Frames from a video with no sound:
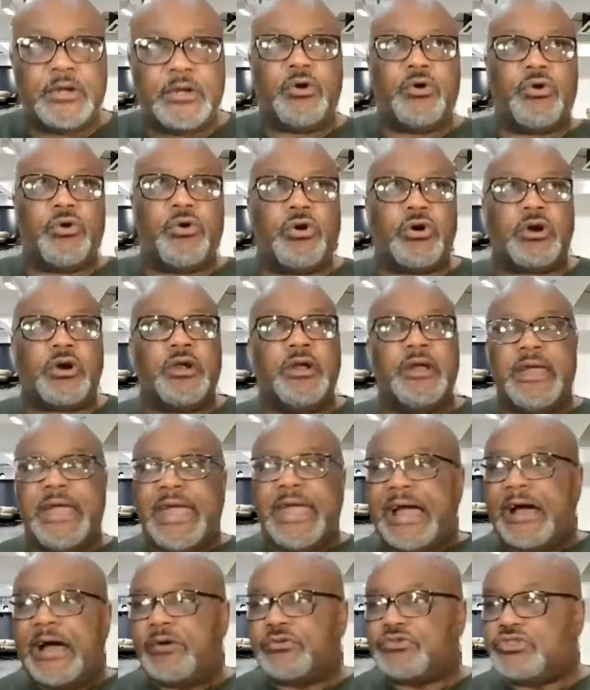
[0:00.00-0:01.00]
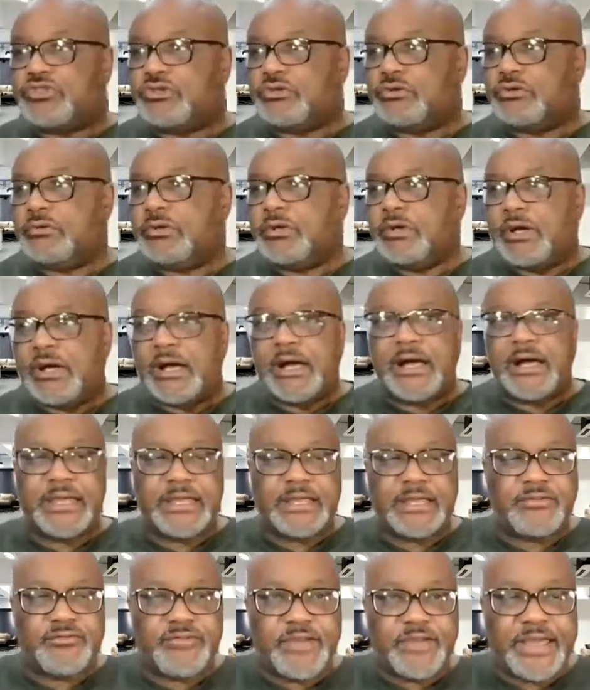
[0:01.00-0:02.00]
Or how to uh,
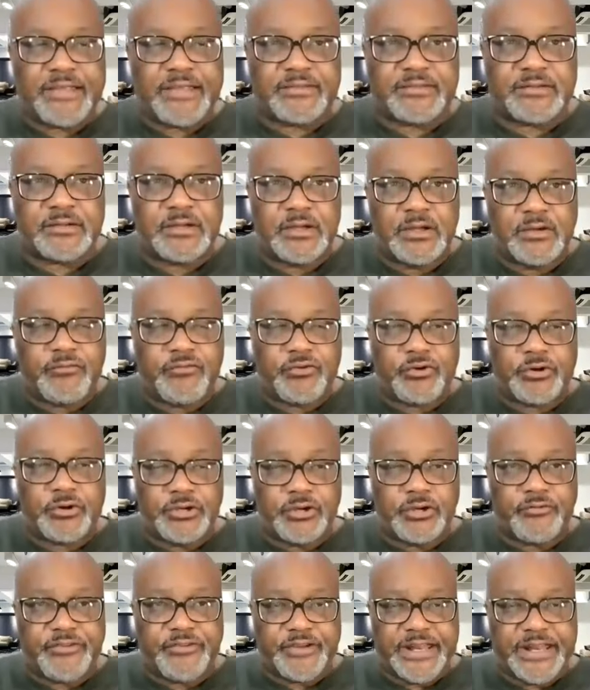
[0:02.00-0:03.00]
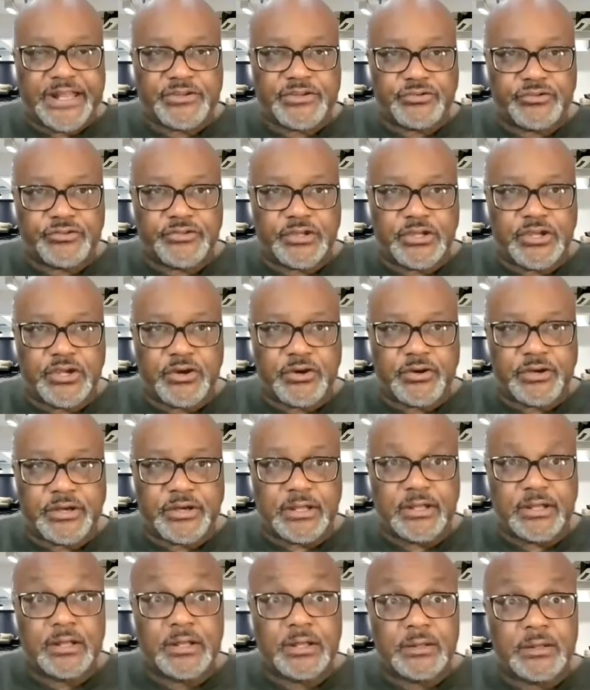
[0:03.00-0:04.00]
invest for your financial
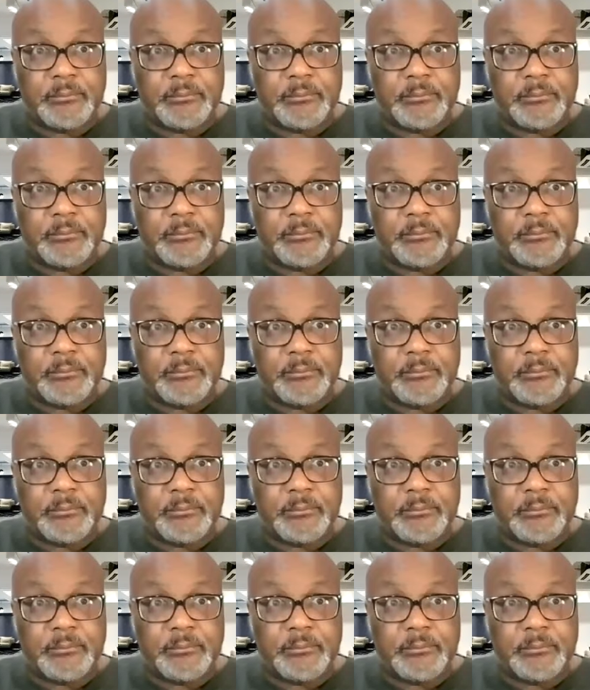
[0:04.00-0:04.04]
security.